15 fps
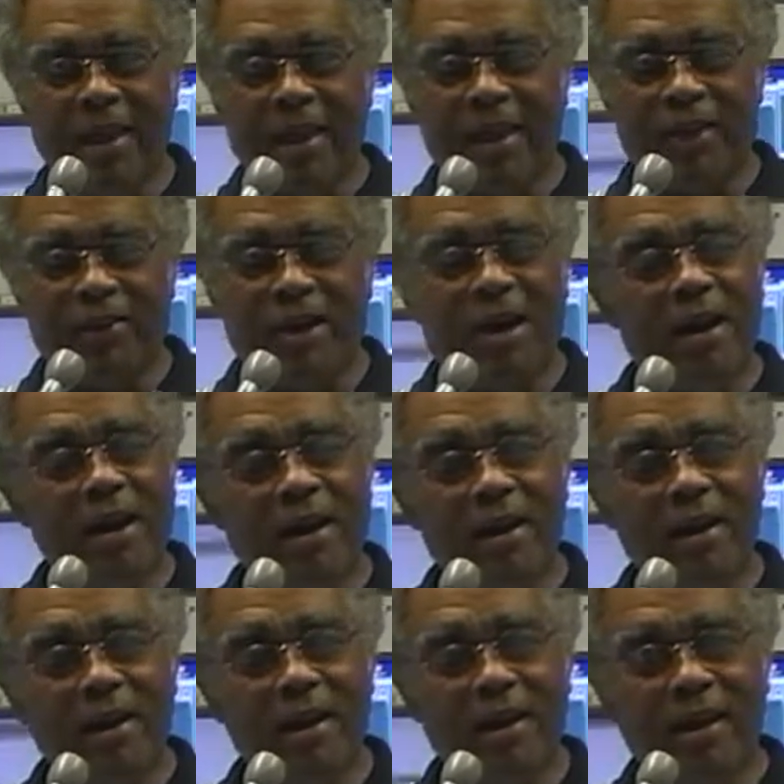and
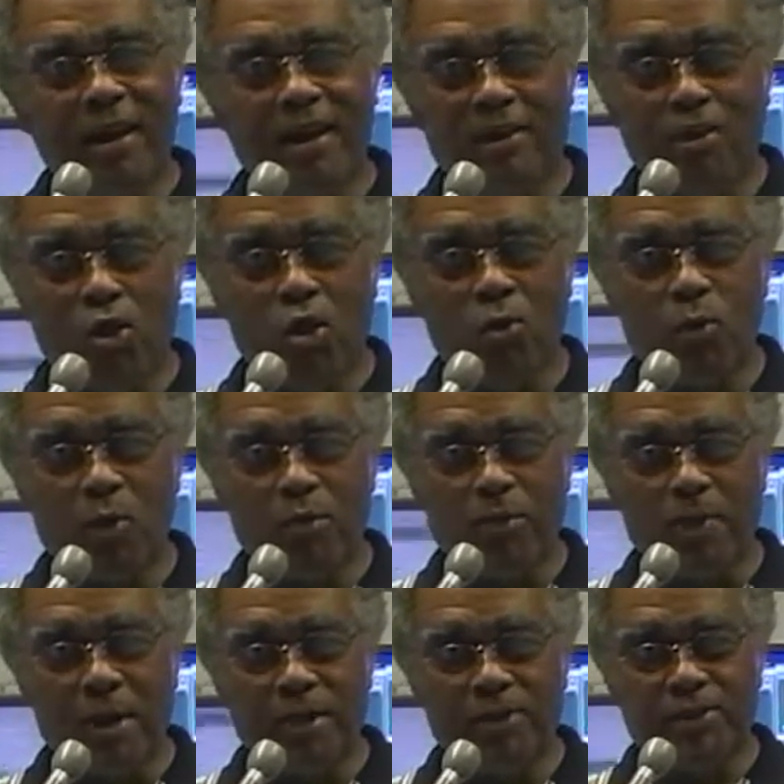I, along with my